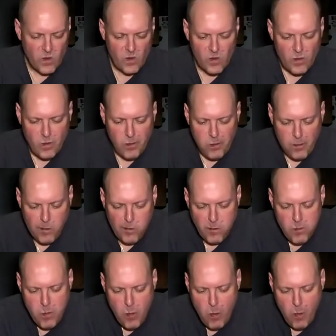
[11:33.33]

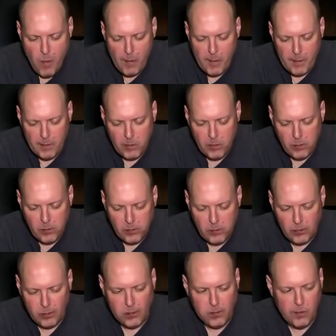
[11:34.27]

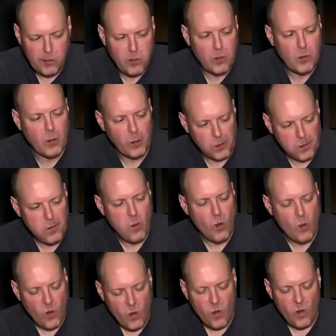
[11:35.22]

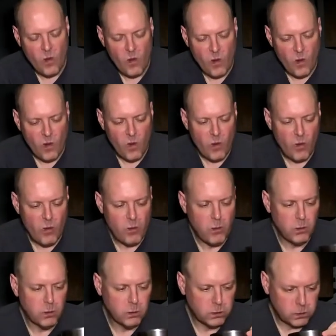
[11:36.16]

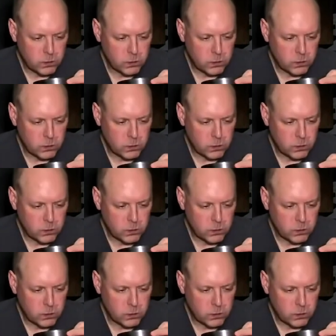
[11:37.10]
(silence)